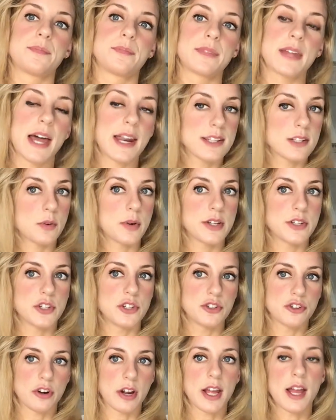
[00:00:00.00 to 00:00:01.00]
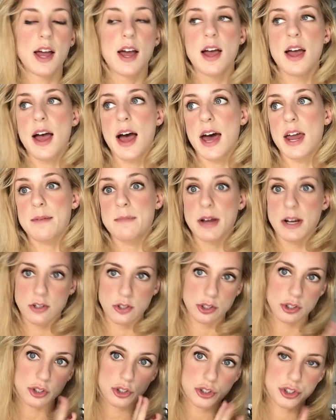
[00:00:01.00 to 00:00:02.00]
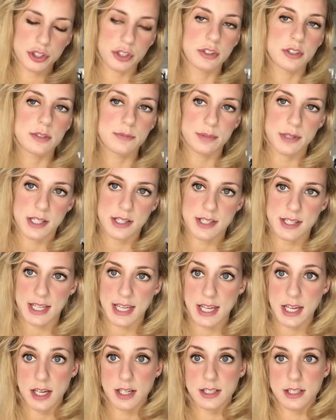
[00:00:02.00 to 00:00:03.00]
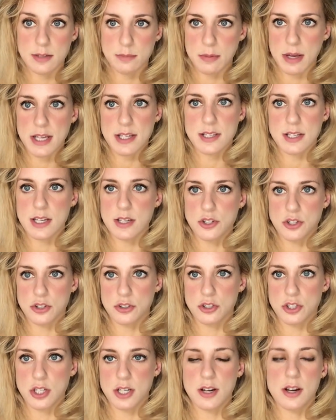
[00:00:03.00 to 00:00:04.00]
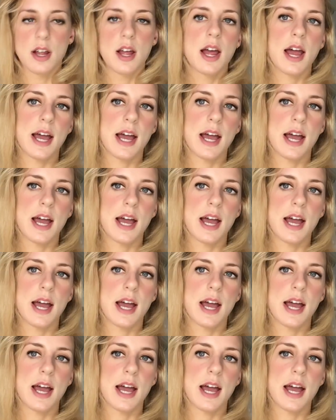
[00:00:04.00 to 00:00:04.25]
that is question 3. And I'm not going to go through it, but it's a Quia Timet injunction.